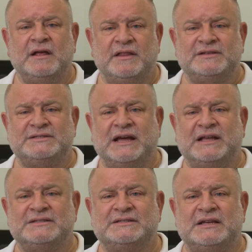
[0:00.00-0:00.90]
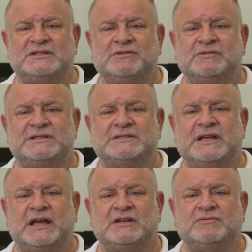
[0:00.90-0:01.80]
the second century
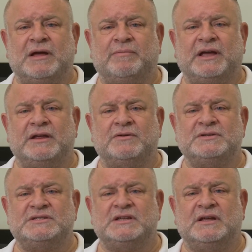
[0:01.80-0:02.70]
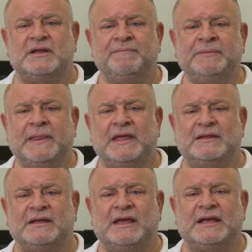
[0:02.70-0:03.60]
sage Rabbi Yossi
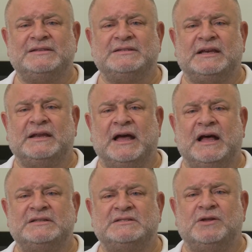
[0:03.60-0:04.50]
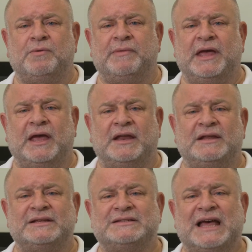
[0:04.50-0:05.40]
indicates that God's
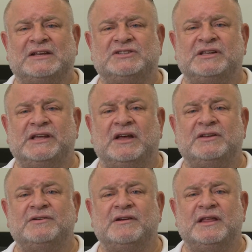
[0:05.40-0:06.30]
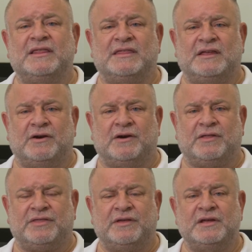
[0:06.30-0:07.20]
domain is actually underneath the
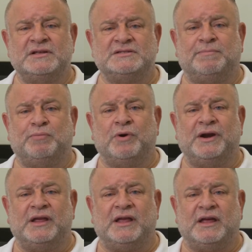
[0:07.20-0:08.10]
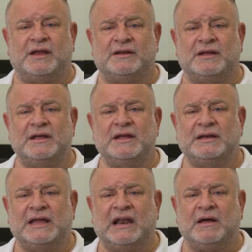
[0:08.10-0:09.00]
earth, supporting it,
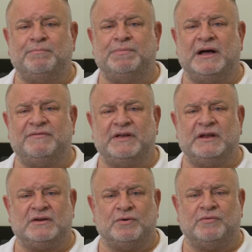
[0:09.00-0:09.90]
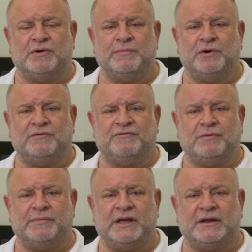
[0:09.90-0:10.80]
not above it or remote
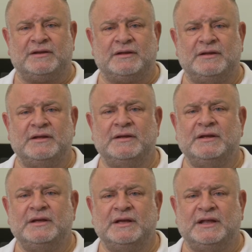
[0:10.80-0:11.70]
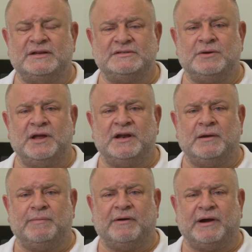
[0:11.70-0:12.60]
from it. It is taught in
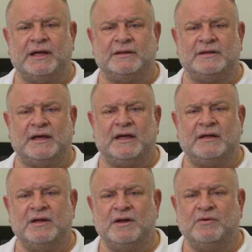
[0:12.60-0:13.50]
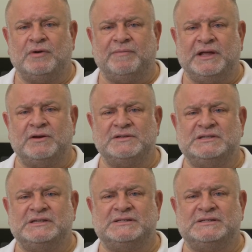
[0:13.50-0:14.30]
a Baraita. Rabbi Yossi